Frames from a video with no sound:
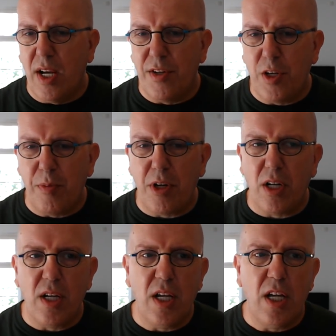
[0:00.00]
And
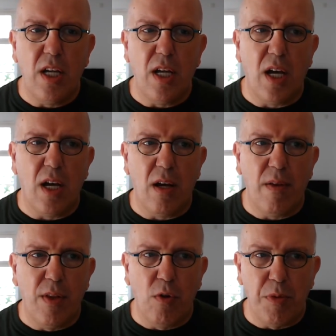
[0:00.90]
typically
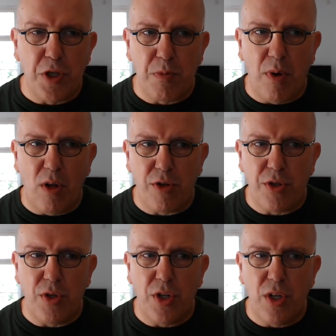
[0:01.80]
there'll be small
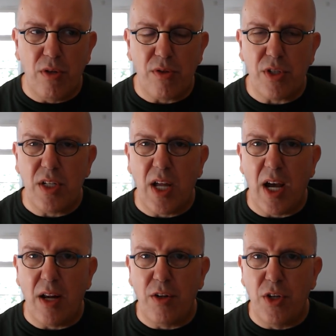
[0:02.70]
studios
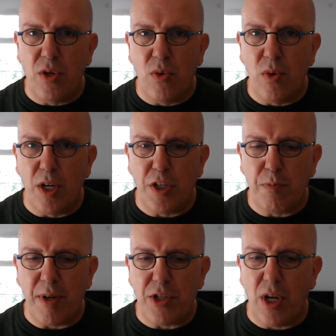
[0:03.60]
that do a
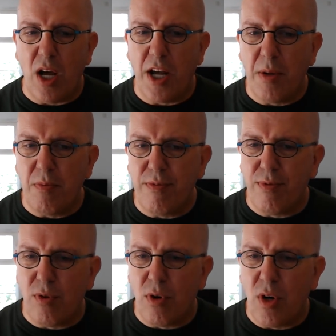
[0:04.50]
special item
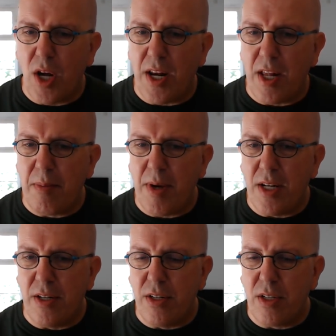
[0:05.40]
for an
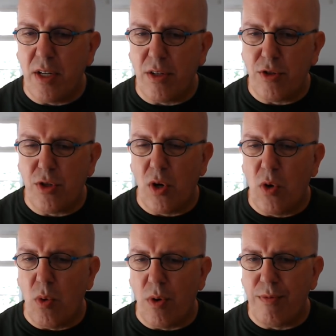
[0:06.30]
animated
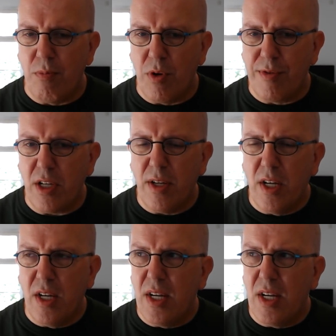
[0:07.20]
show or movie.